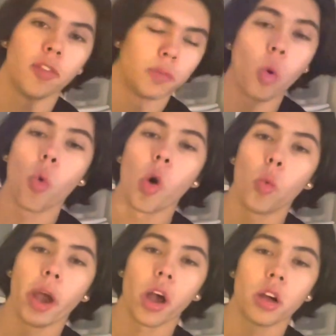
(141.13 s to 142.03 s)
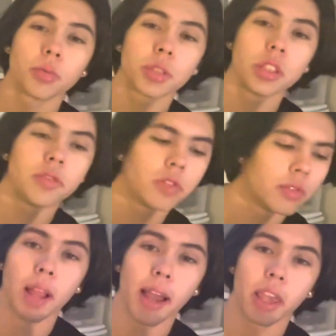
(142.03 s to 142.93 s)
Got one white arm sleeve,
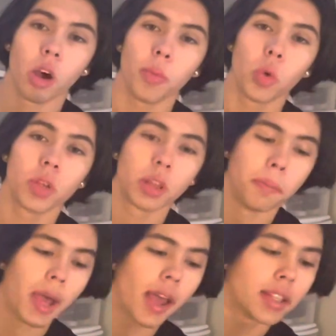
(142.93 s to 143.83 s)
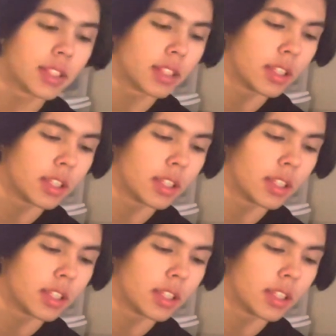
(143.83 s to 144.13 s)
black helmet with the mask,